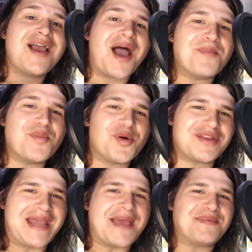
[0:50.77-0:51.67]
I'm more
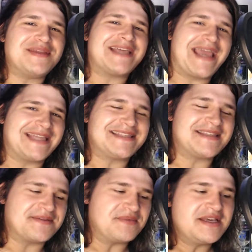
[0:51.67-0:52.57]
than happy to answer
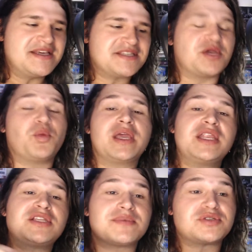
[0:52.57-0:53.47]
them. So we're
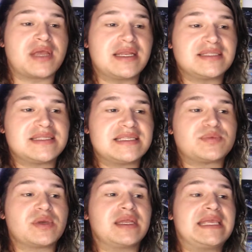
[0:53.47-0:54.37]
gonna jump straight into
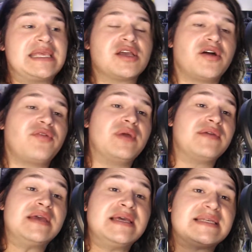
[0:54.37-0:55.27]
this. We're gonna kick off
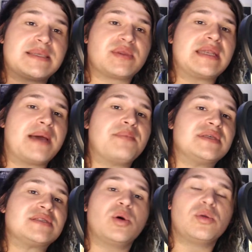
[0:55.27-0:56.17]
with some of the
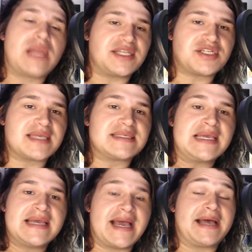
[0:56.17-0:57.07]
numbers, all that jazz.
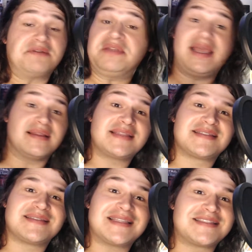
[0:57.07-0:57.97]

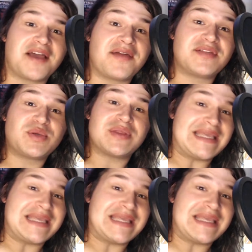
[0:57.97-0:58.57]
Let's dive into it.